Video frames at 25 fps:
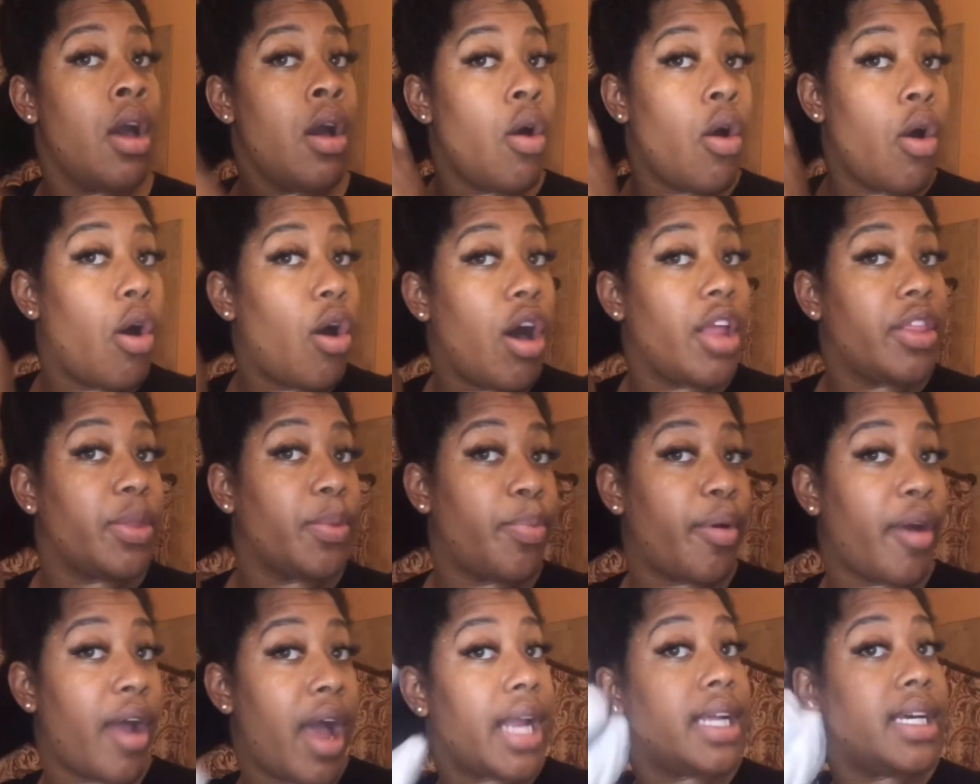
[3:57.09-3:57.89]
all the
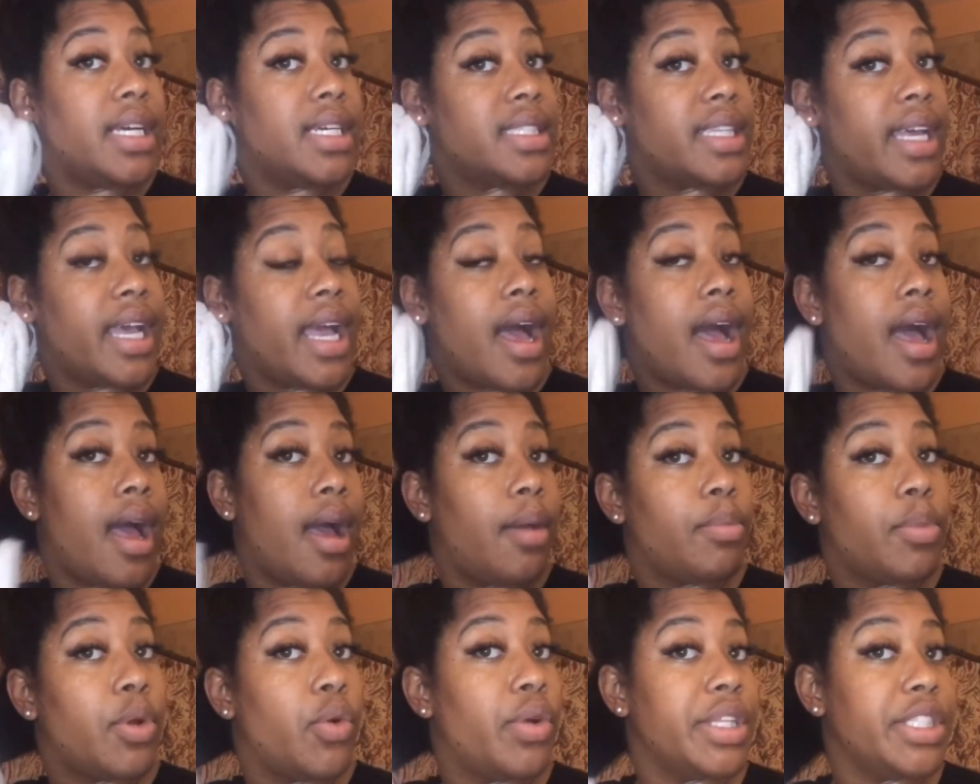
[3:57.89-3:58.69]
product that
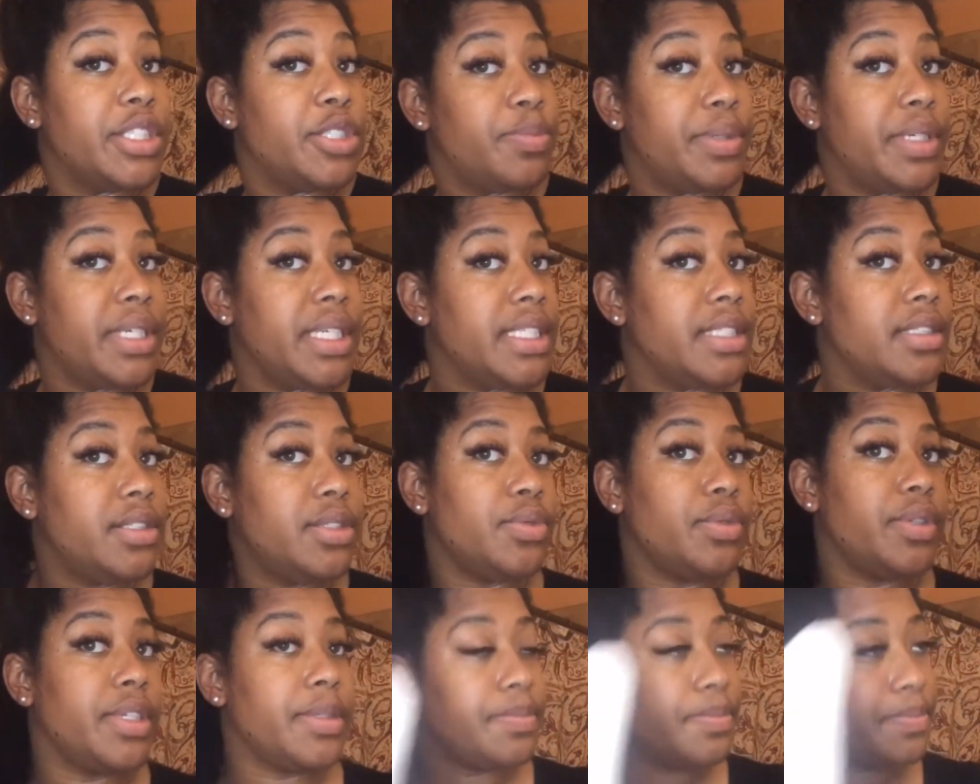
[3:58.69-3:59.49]
I'm going to put
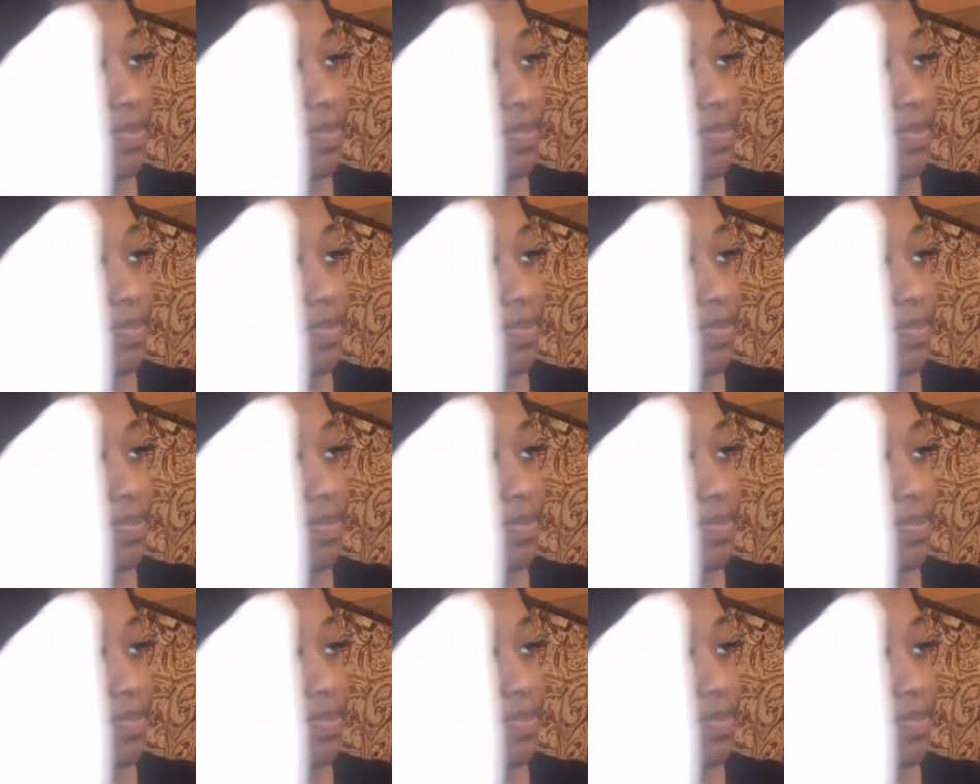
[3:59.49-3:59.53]
into it.